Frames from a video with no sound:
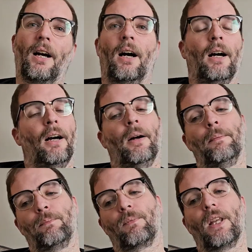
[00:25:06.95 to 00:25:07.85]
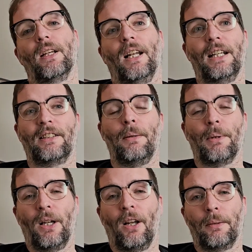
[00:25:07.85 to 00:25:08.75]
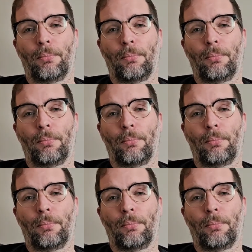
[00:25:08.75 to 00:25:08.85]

Um, let's keep it light,